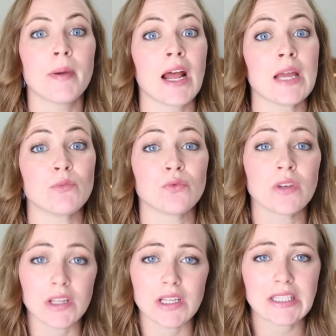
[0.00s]
but I'm
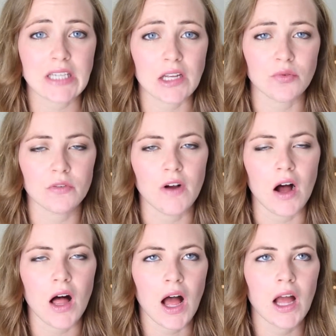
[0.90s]
really excited for
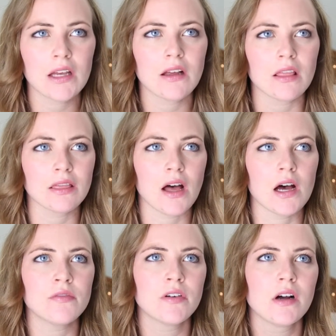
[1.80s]
fall. I
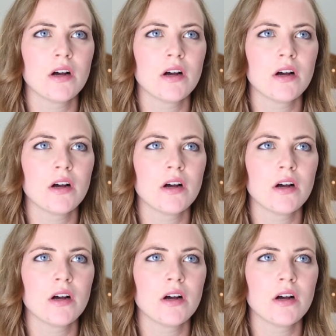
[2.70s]
love